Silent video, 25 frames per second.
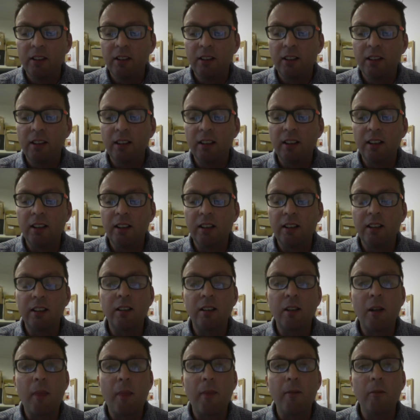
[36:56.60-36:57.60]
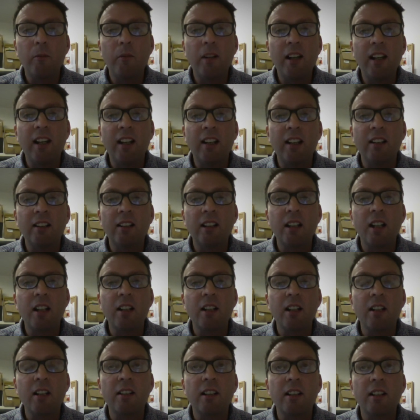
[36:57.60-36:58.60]
uh, where
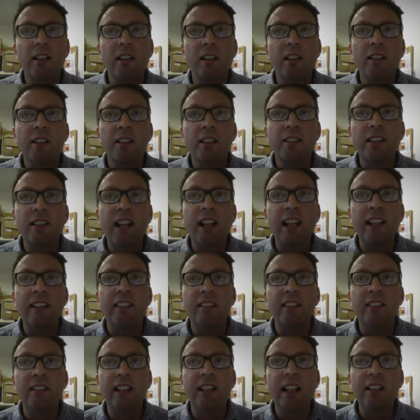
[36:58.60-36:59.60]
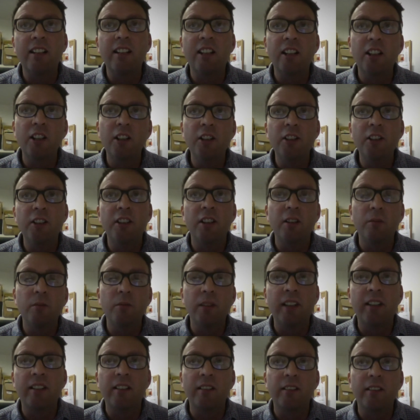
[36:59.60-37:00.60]
a, a, a, state in collusion
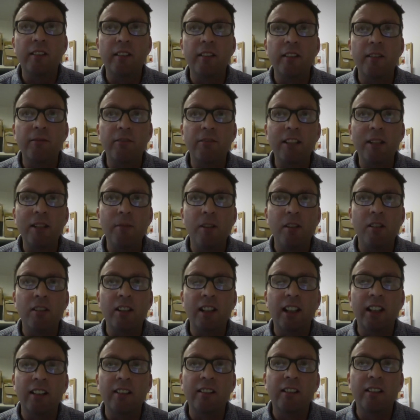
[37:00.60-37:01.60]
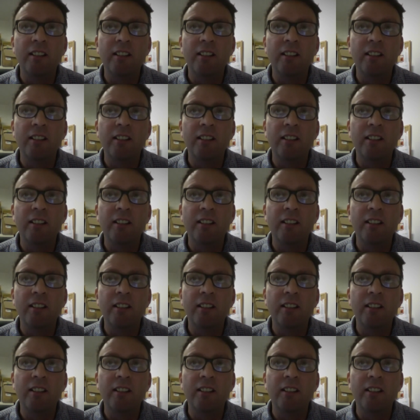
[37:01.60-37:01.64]
with the free market